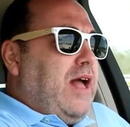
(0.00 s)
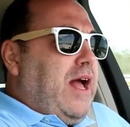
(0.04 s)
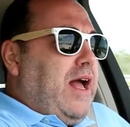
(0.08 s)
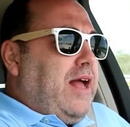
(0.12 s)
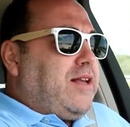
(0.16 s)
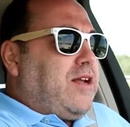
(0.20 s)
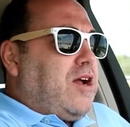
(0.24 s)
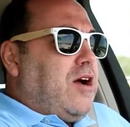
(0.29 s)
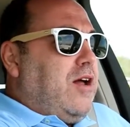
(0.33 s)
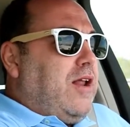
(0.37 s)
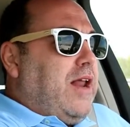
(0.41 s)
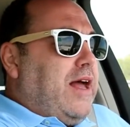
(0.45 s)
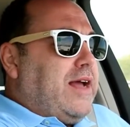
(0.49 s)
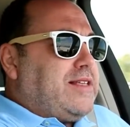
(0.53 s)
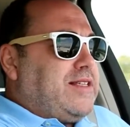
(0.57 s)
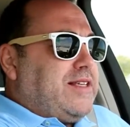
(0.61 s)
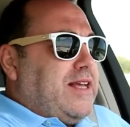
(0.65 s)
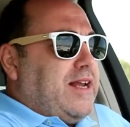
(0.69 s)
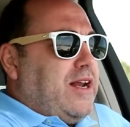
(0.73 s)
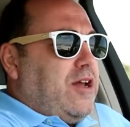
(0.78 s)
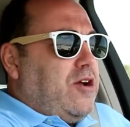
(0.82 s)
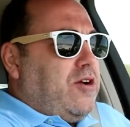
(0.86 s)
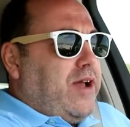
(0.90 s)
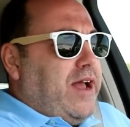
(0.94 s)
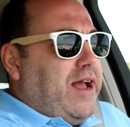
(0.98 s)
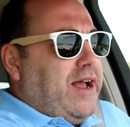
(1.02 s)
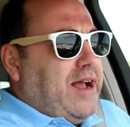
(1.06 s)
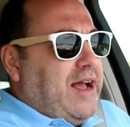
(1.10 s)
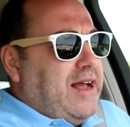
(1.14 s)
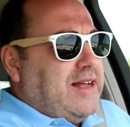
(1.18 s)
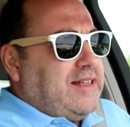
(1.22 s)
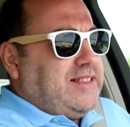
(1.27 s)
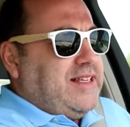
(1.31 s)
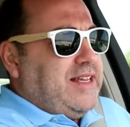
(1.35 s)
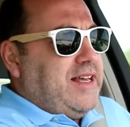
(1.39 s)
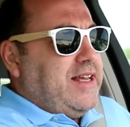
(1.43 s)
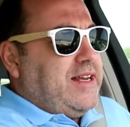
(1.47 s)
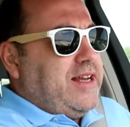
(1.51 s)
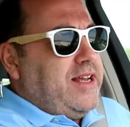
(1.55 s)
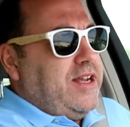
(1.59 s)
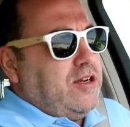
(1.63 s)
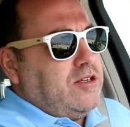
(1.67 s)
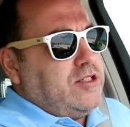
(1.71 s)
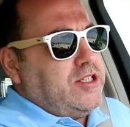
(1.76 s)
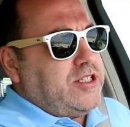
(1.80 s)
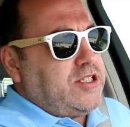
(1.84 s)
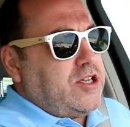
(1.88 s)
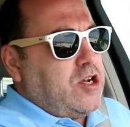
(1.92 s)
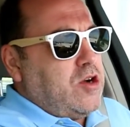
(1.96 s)
I called, I said, okay, I got 10
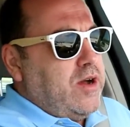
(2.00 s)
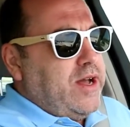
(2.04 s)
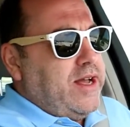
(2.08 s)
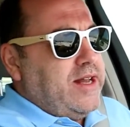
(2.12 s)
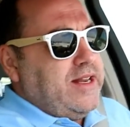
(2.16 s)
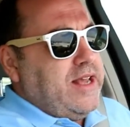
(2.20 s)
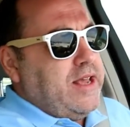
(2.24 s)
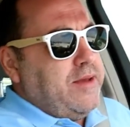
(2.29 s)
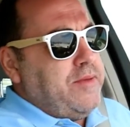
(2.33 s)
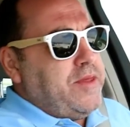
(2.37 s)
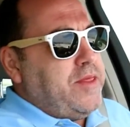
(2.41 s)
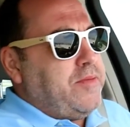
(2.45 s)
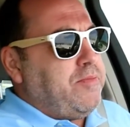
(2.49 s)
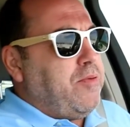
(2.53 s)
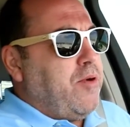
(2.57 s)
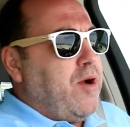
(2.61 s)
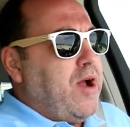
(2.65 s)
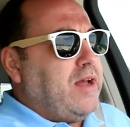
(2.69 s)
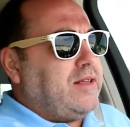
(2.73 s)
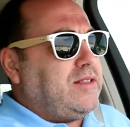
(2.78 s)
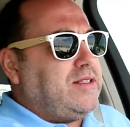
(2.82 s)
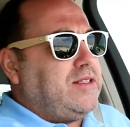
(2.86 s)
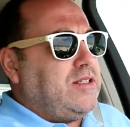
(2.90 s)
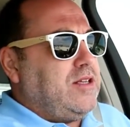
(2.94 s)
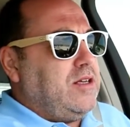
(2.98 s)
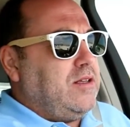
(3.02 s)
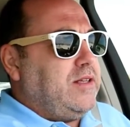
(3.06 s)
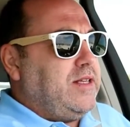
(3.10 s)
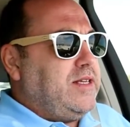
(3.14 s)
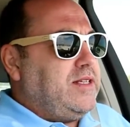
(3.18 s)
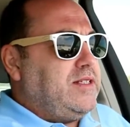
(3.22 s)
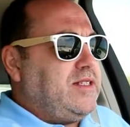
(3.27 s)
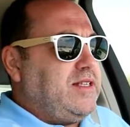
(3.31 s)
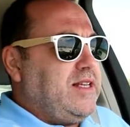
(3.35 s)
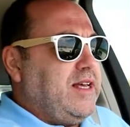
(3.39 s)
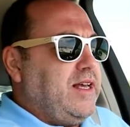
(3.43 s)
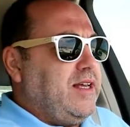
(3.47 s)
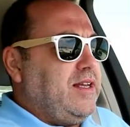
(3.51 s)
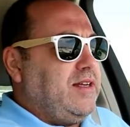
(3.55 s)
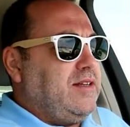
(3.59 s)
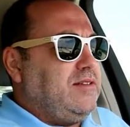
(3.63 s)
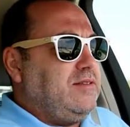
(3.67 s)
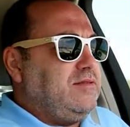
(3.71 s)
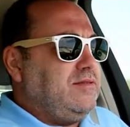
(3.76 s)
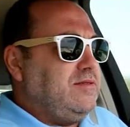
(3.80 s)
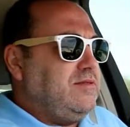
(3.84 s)
here. Just go ahead and give me the prices on these 10.